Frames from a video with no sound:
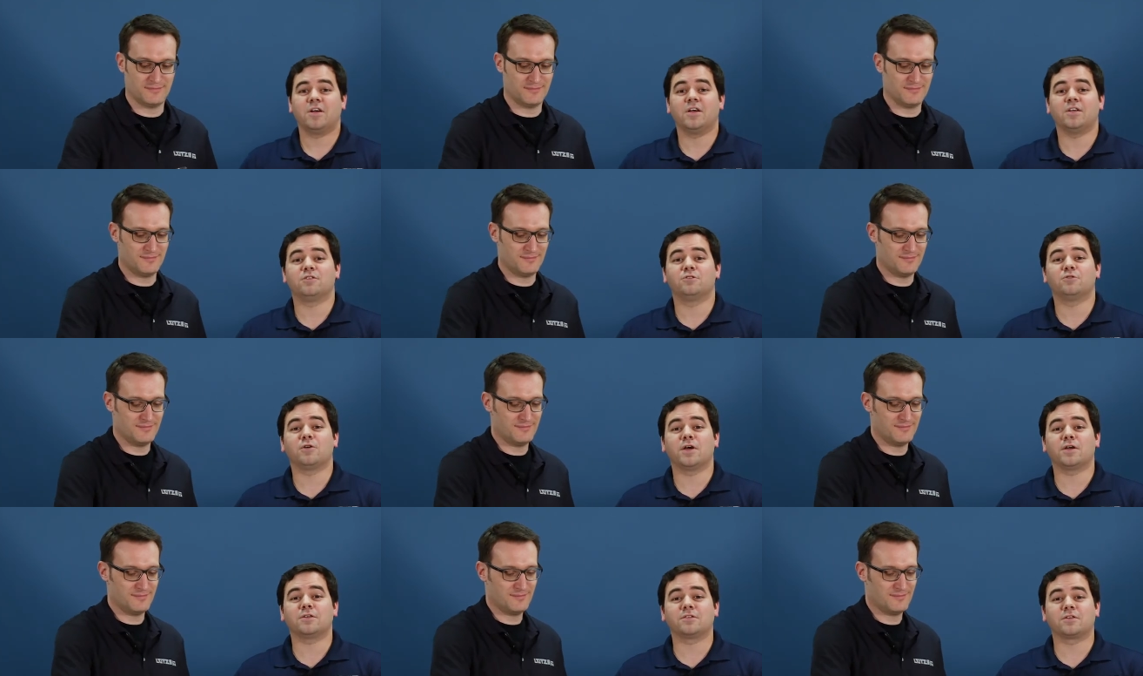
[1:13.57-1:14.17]
Speaker 1: It
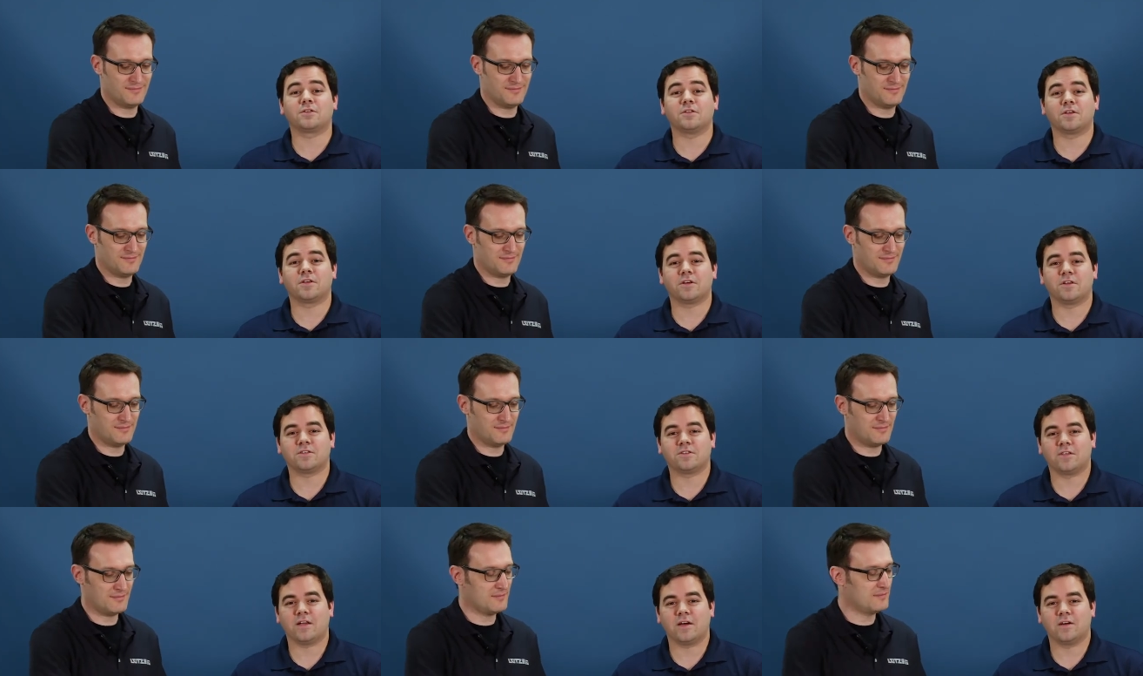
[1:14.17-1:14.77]
drastically
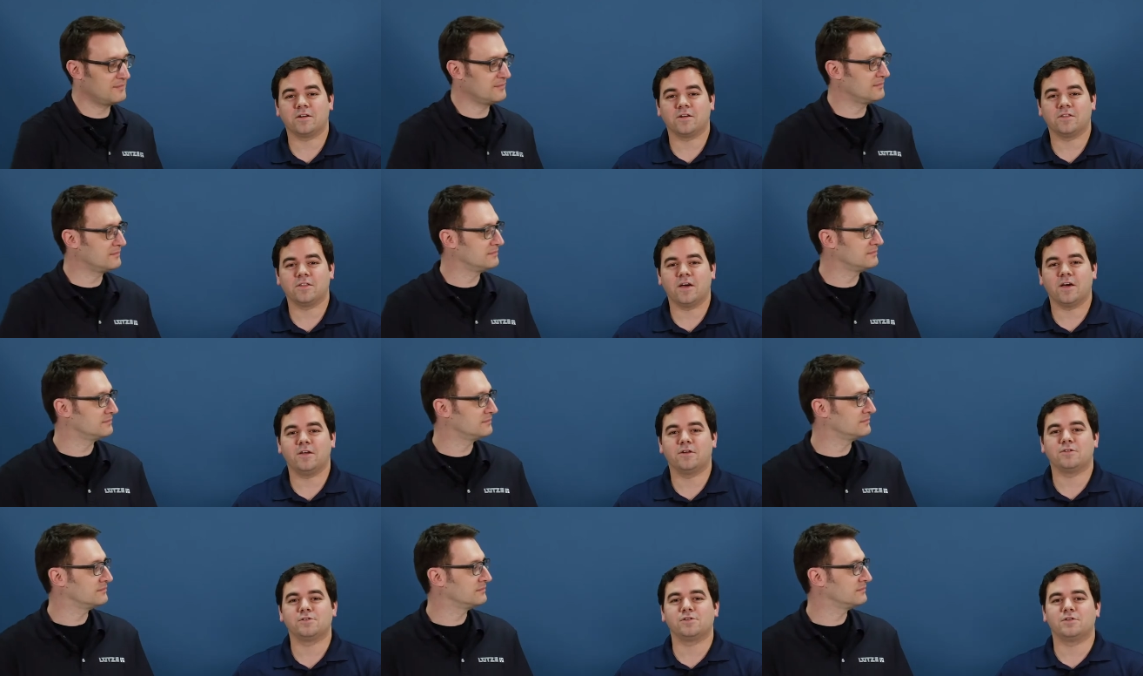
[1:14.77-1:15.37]
cuts down on the
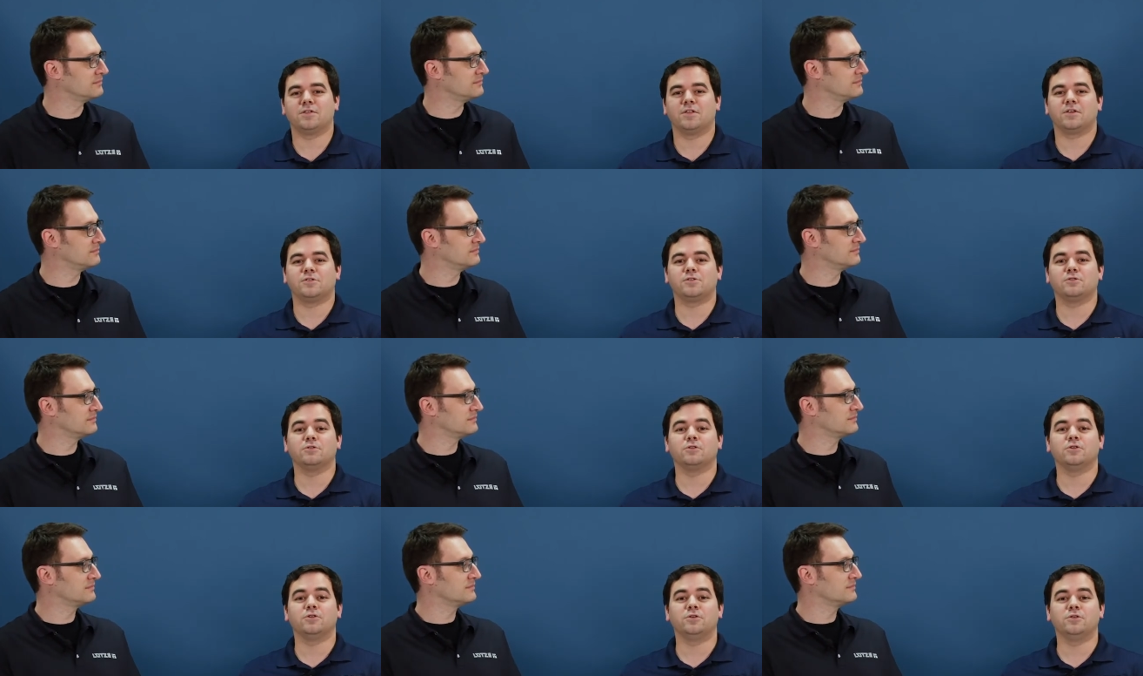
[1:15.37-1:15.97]
energy that
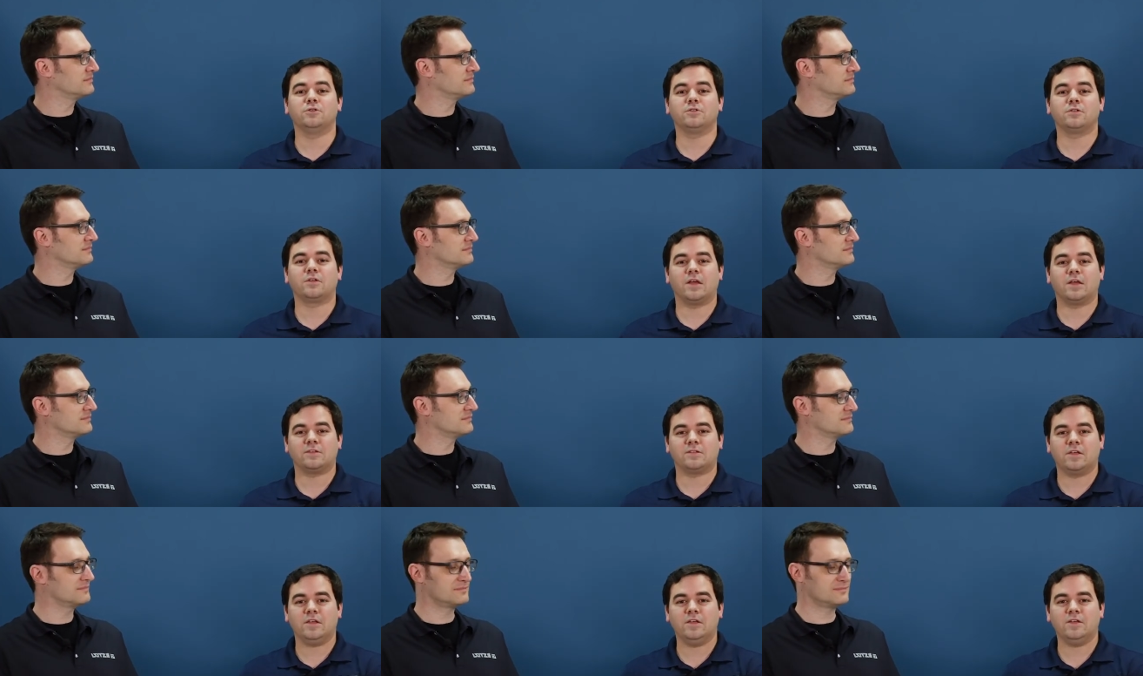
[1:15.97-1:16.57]
you lose
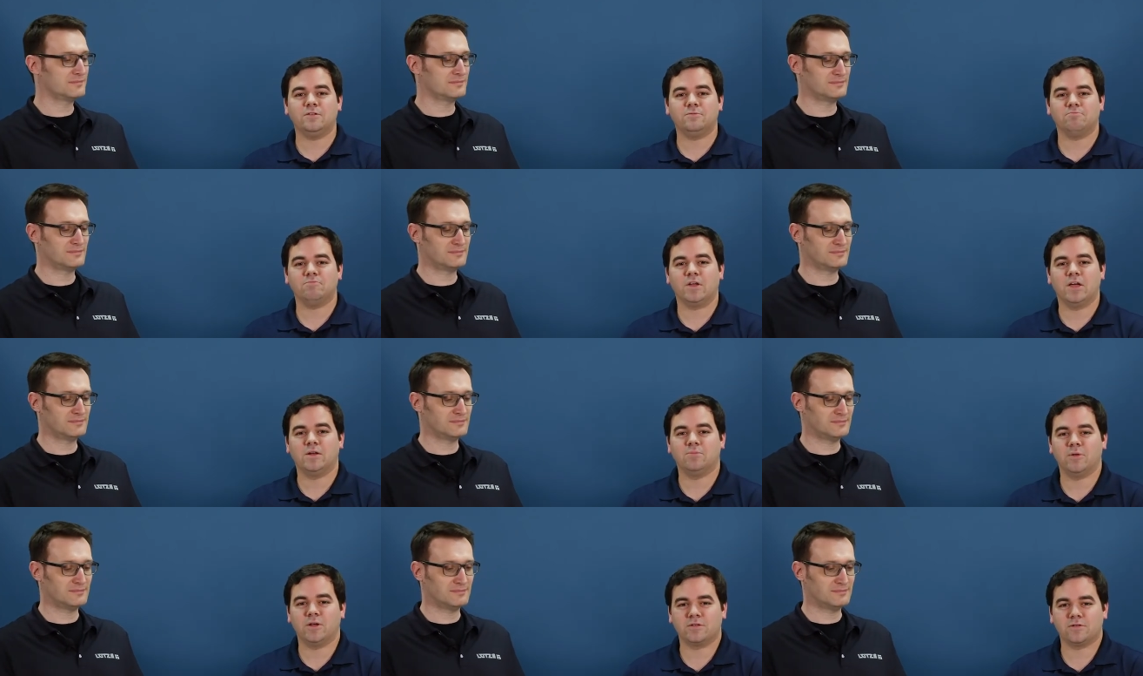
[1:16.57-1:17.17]
as heat
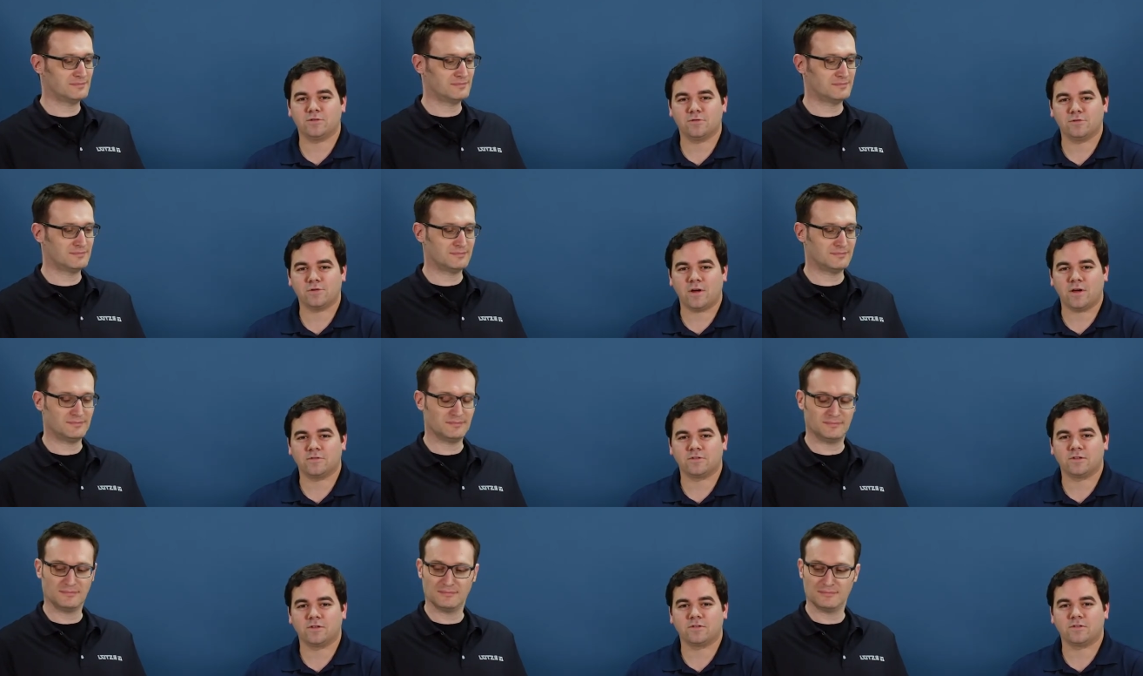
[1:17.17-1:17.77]
and makes your
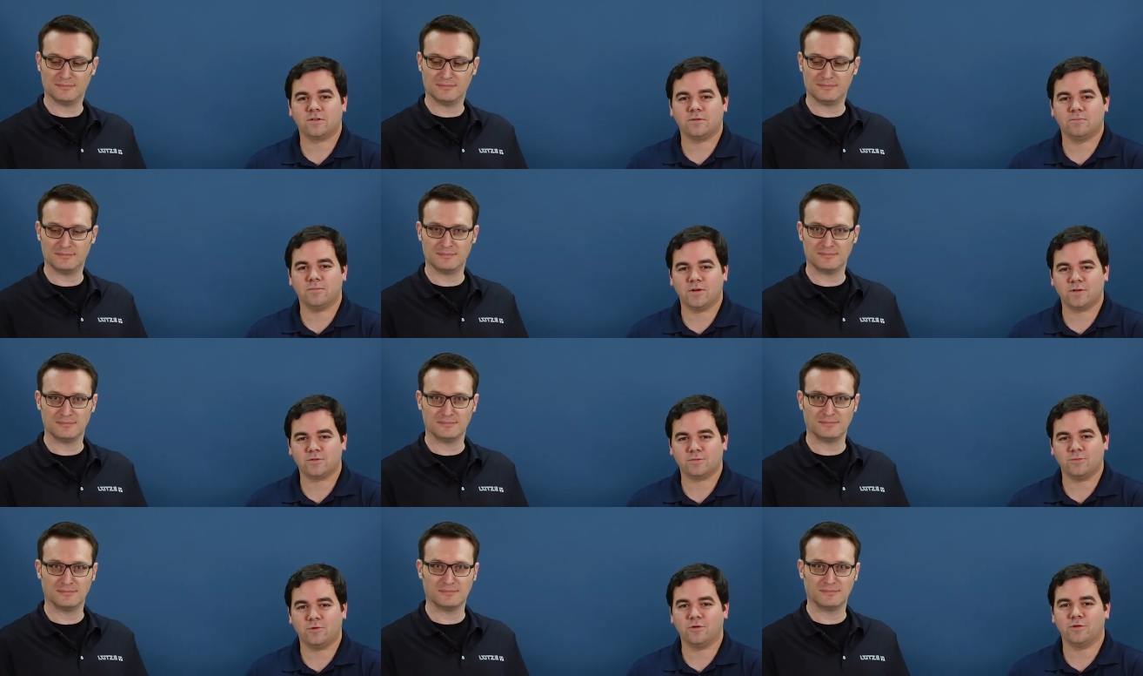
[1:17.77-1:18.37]
drive system
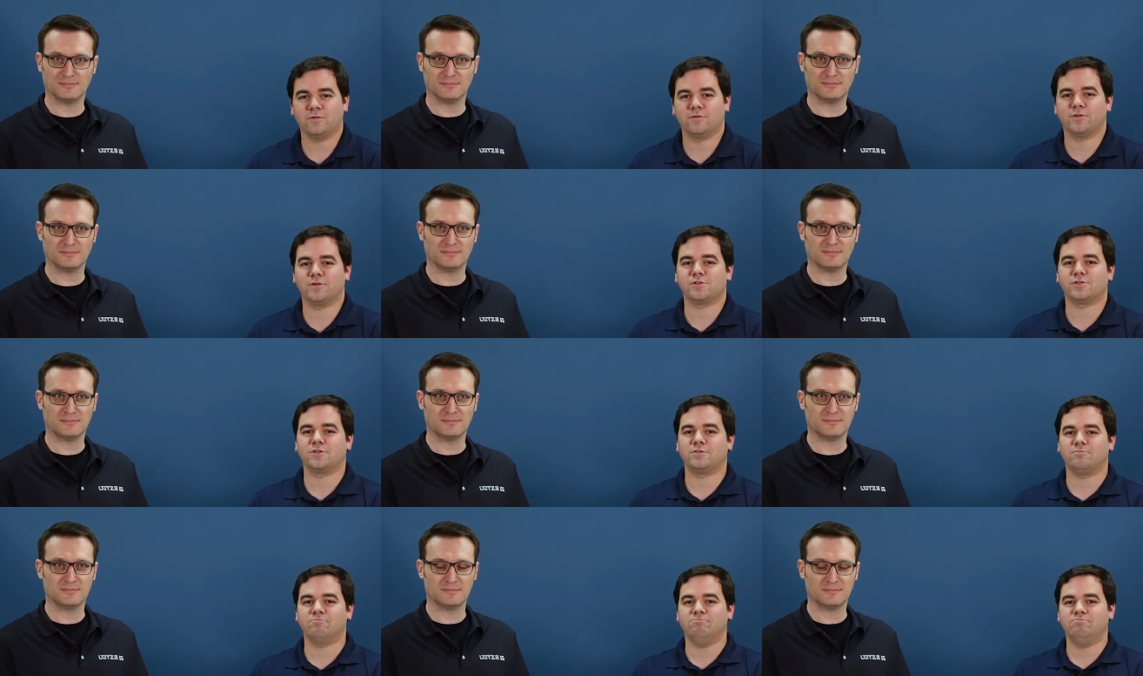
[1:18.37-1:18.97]
much more
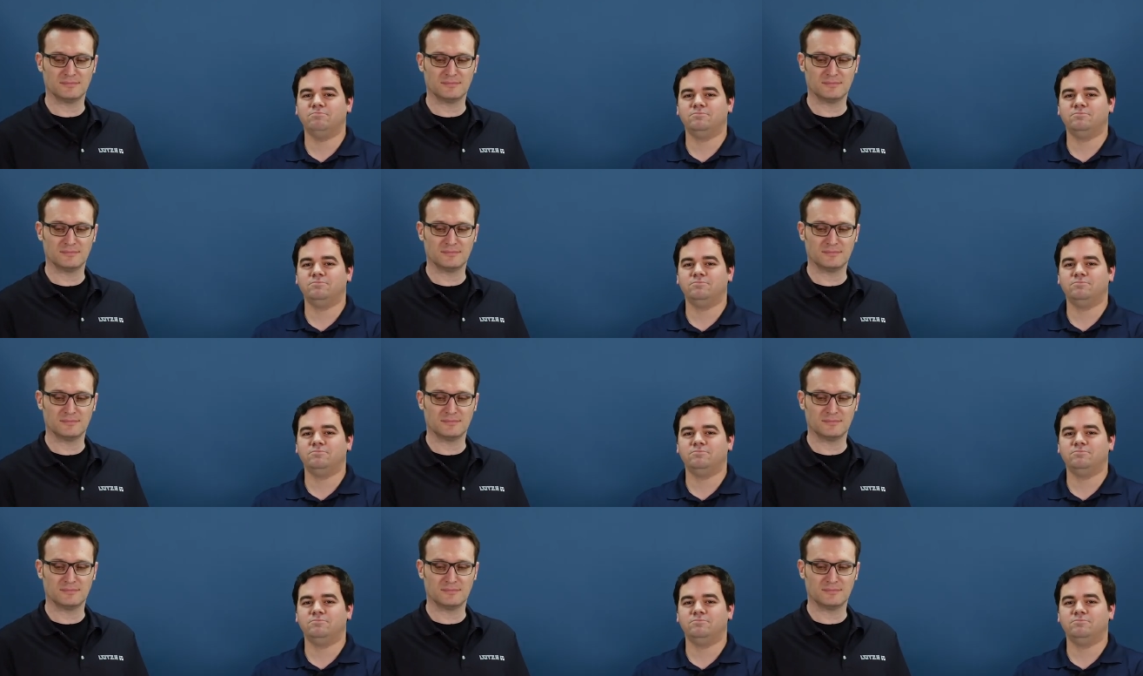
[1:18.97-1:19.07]
efficient.